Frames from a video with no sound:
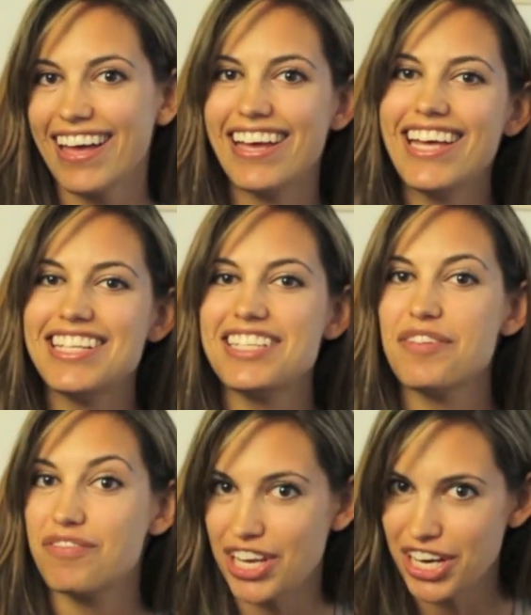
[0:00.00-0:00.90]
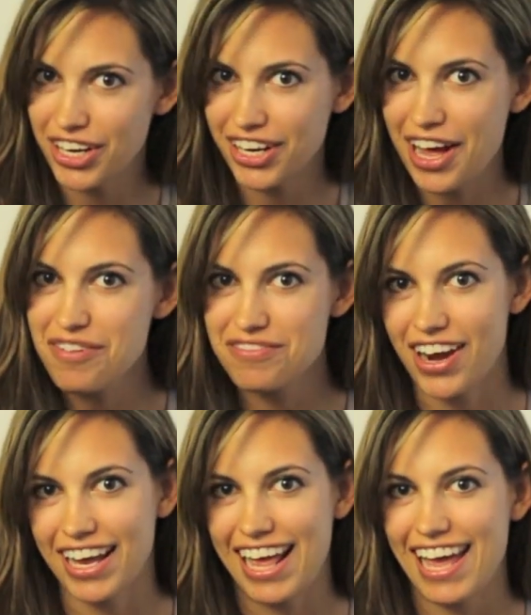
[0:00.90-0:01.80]
Hi, it's Figure It Out
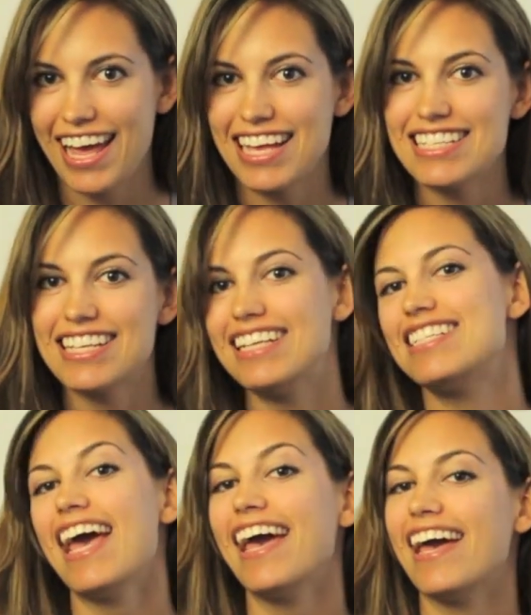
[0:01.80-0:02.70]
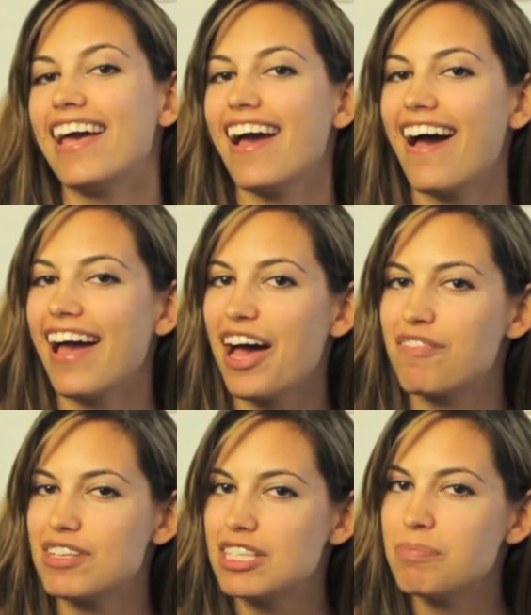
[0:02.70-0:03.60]
Friday, and today I have
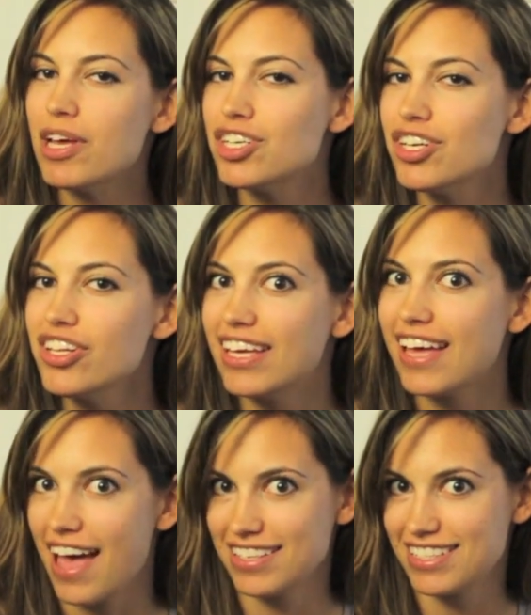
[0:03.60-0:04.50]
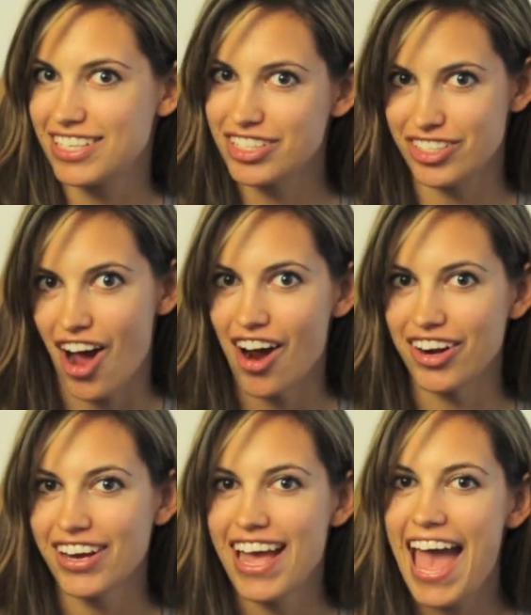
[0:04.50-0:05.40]
a special guest
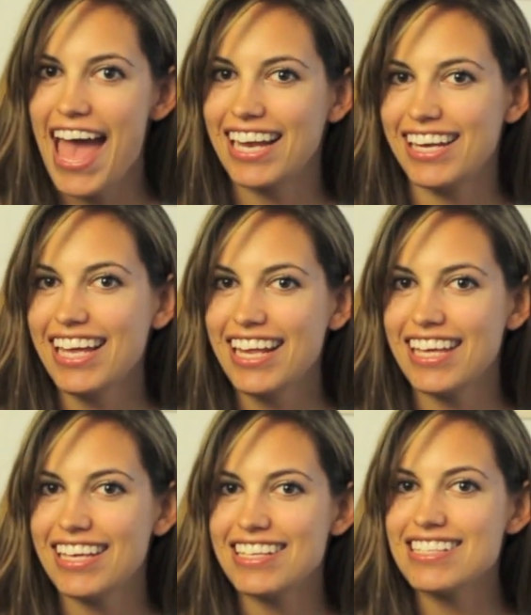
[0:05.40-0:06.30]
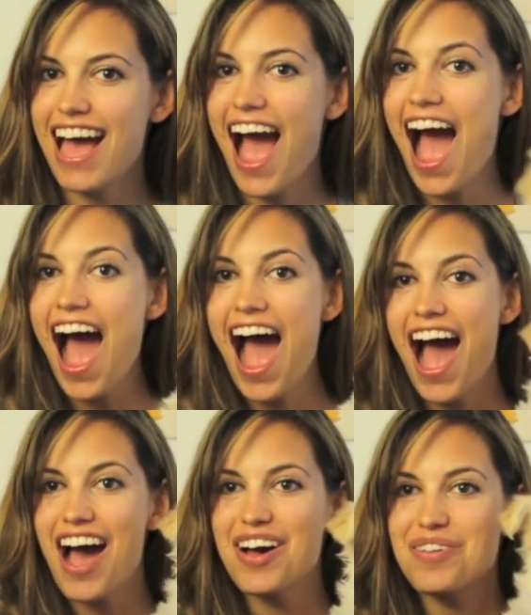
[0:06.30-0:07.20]
star, and it is
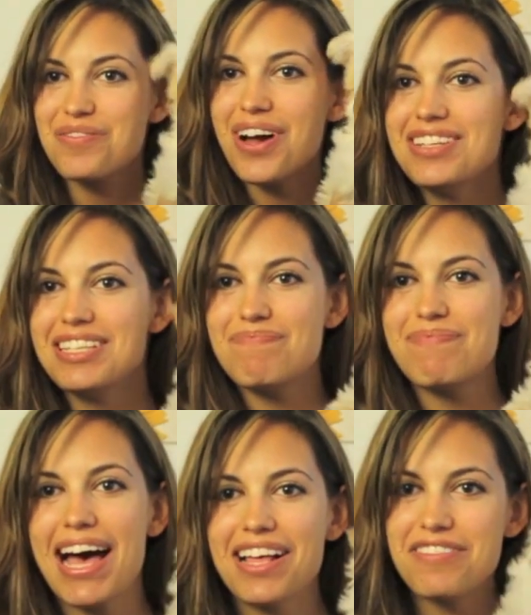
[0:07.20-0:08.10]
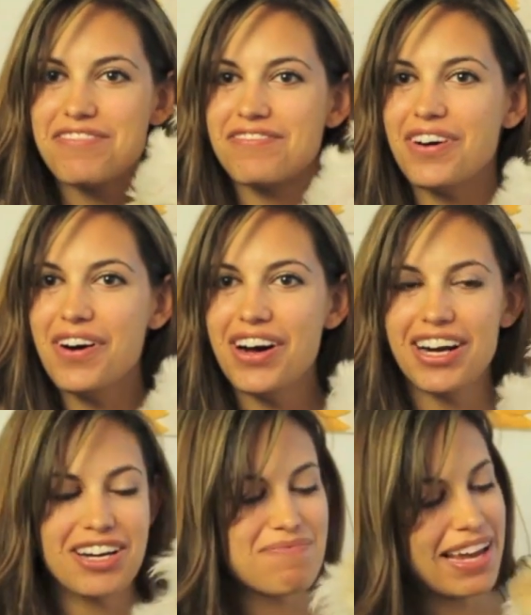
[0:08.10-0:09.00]
Roosevelt
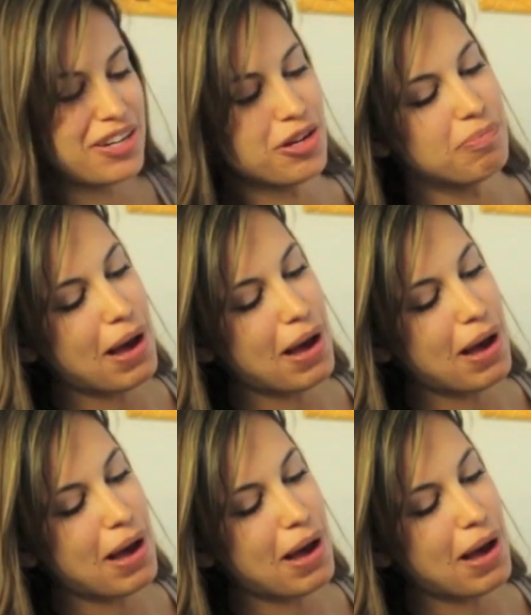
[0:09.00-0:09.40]
Ford, my new